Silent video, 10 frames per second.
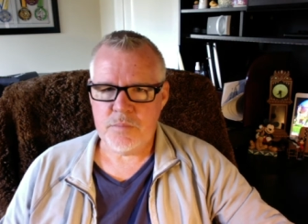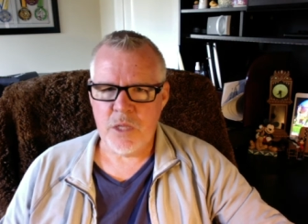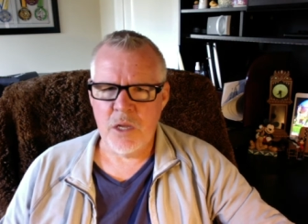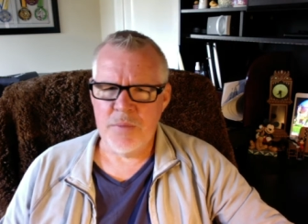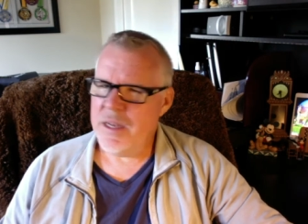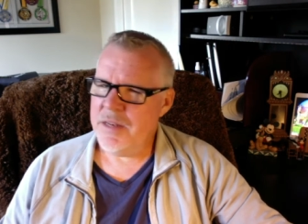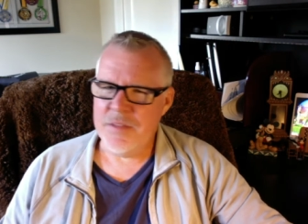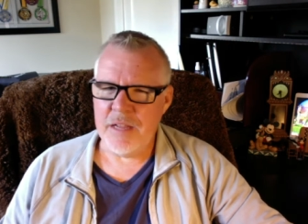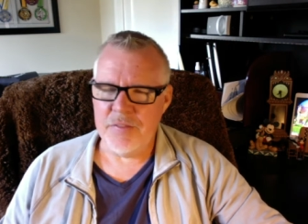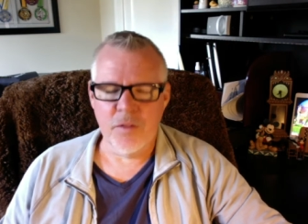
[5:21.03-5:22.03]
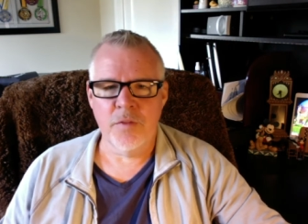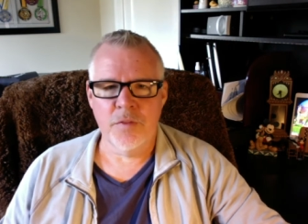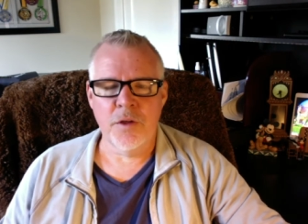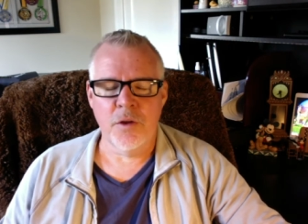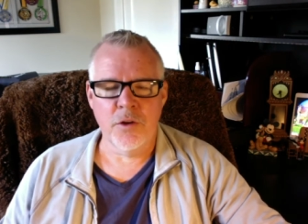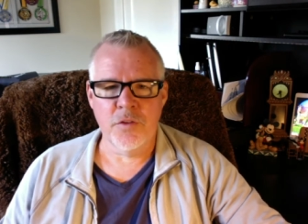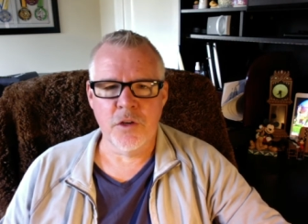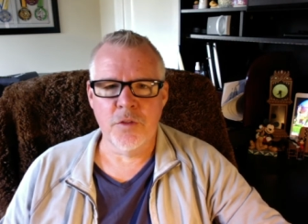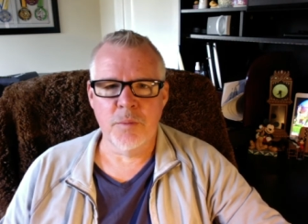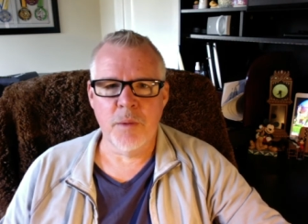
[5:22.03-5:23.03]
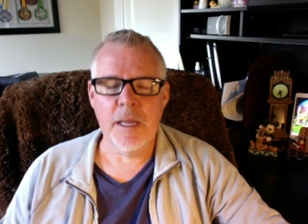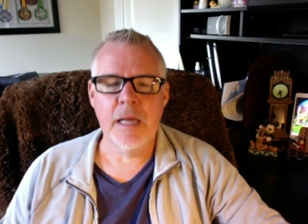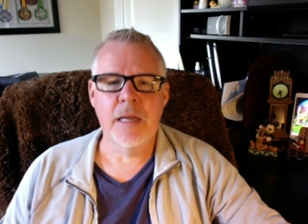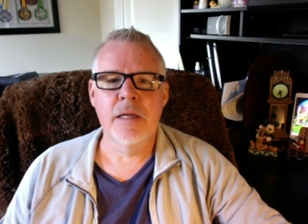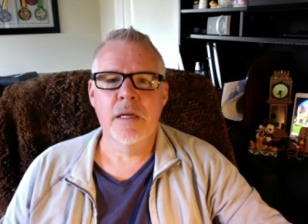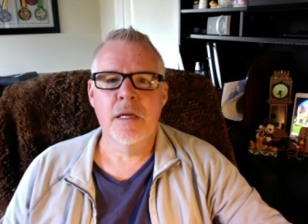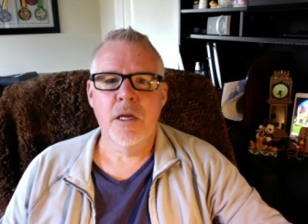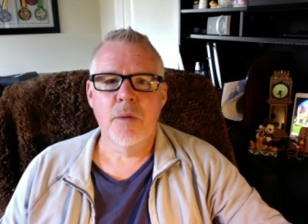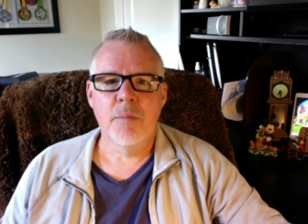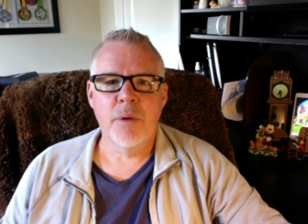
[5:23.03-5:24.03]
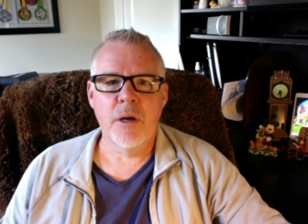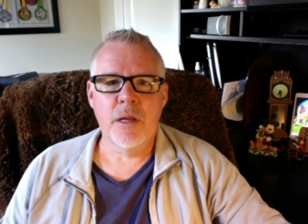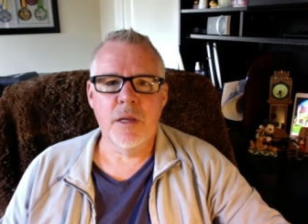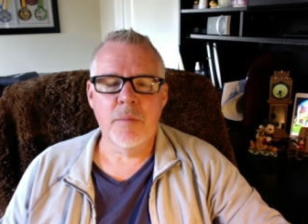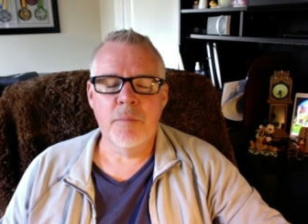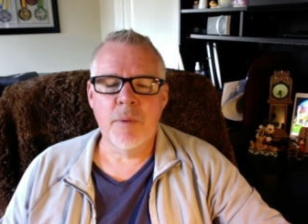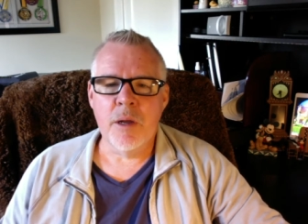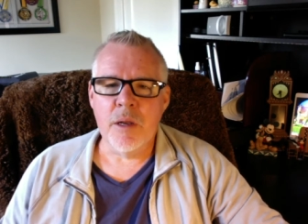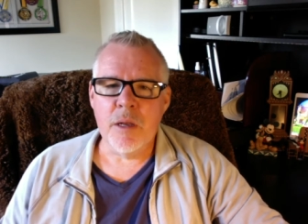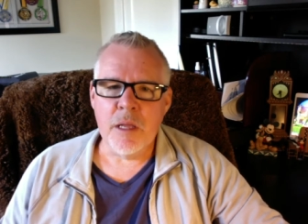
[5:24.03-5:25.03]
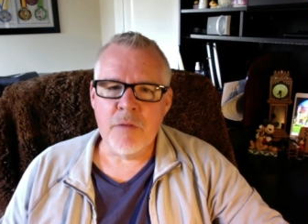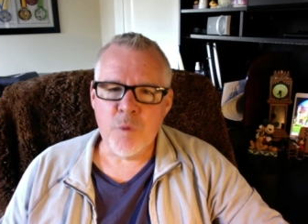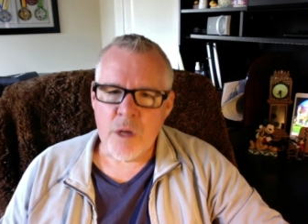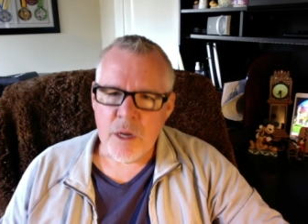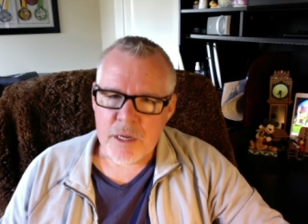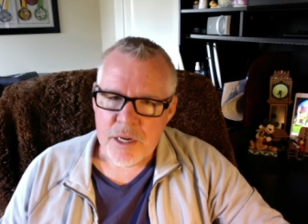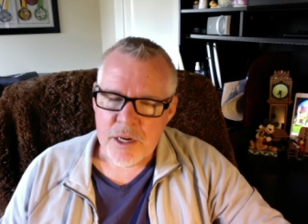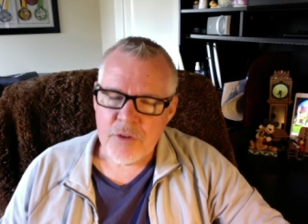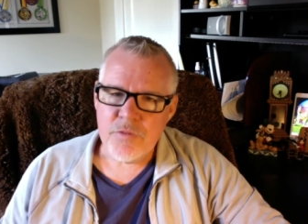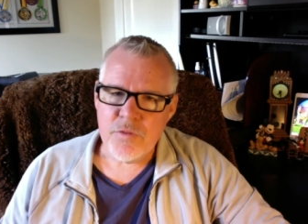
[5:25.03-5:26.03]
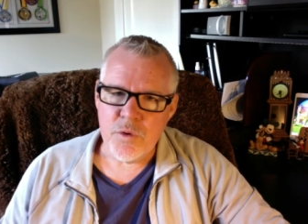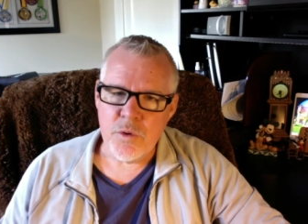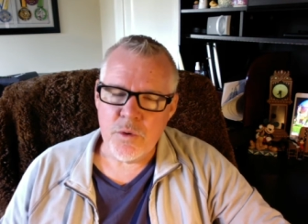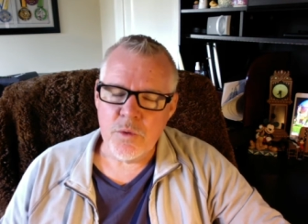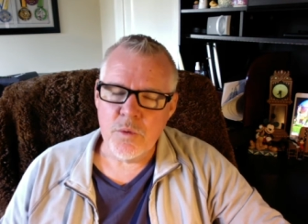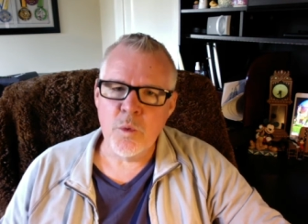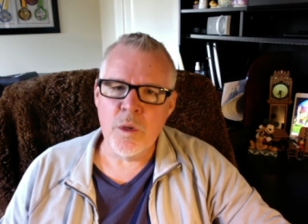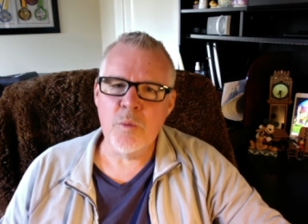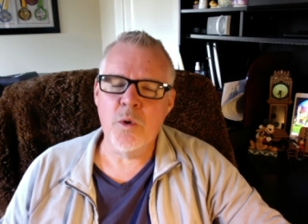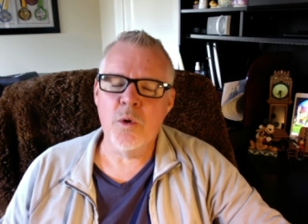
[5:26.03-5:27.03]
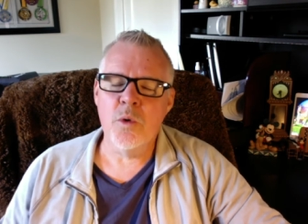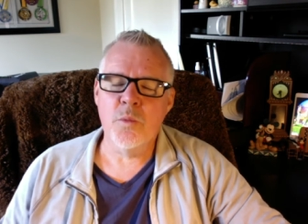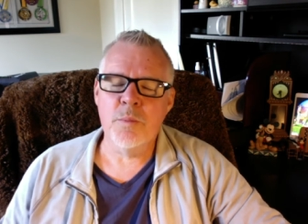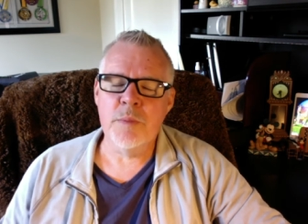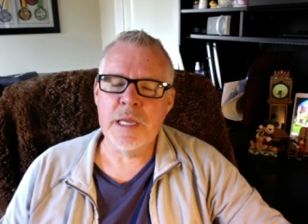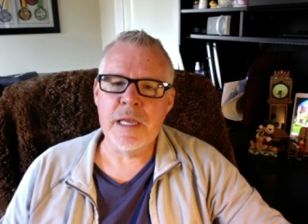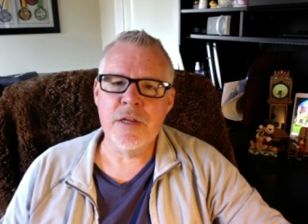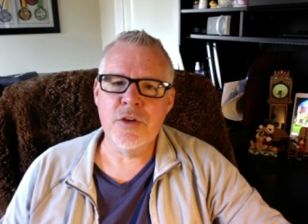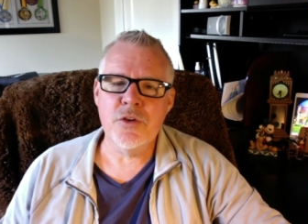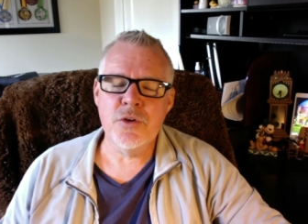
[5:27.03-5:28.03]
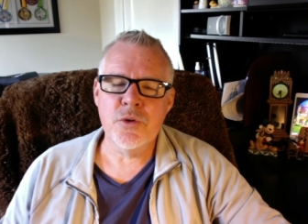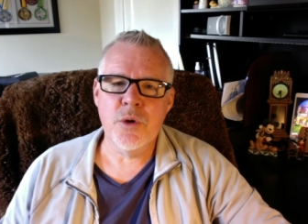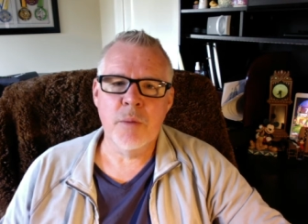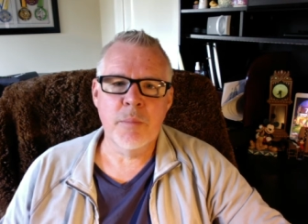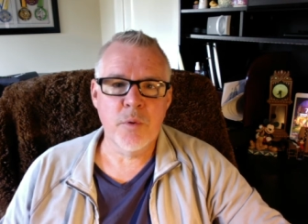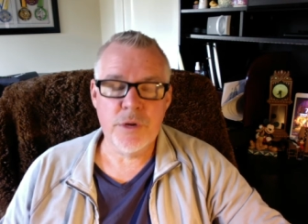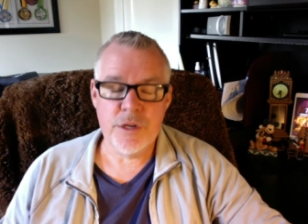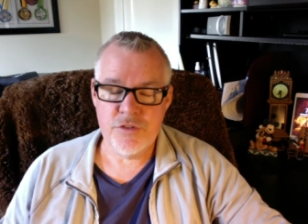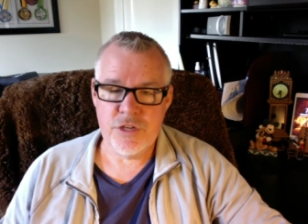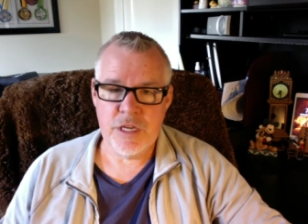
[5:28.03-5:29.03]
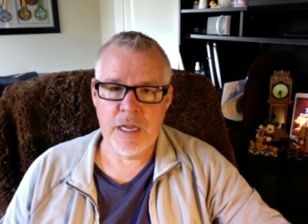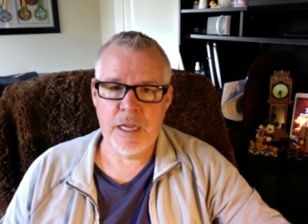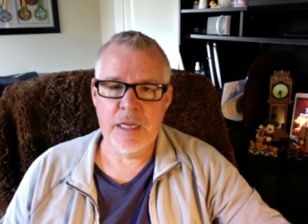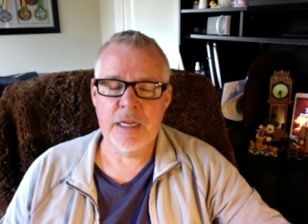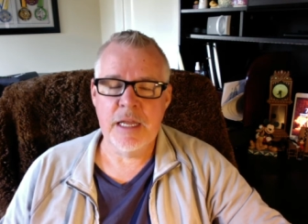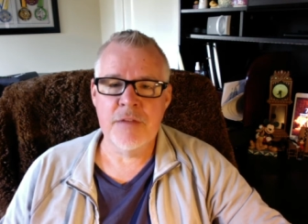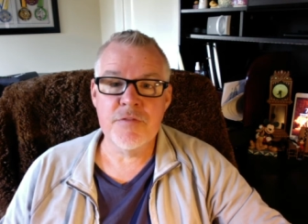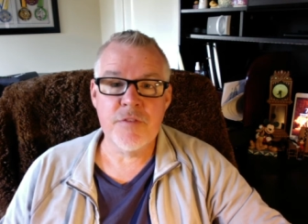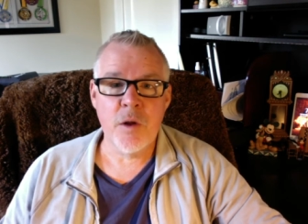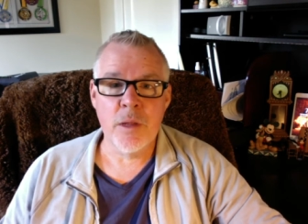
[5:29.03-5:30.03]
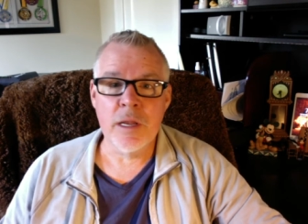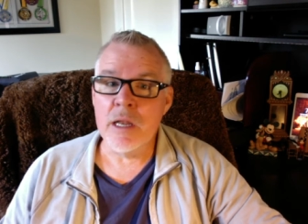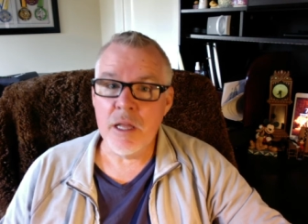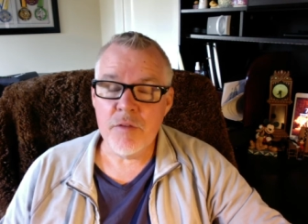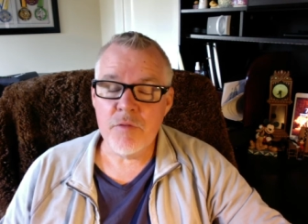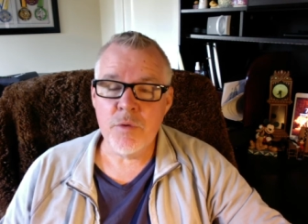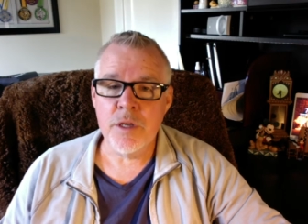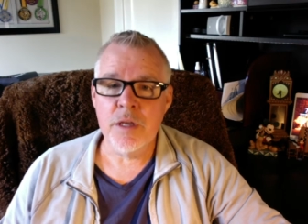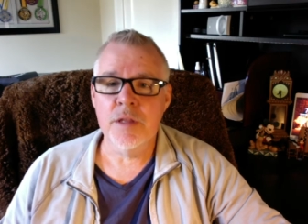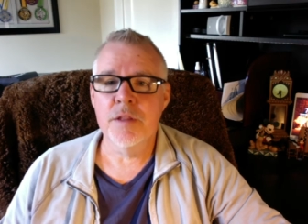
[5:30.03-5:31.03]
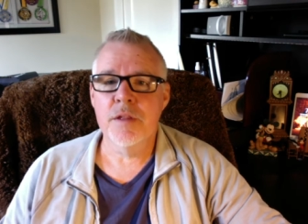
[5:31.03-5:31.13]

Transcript: Um, that that th thought doesn't go through my mind. But but if we're not careful, we will begin to appreciate and fall in love with